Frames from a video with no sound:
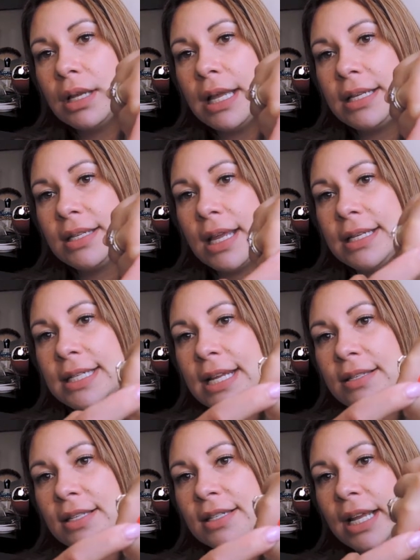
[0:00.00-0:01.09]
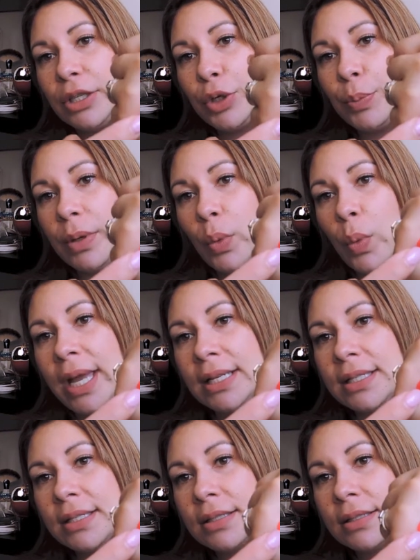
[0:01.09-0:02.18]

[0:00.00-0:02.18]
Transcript: it tends to stay a little bit wet,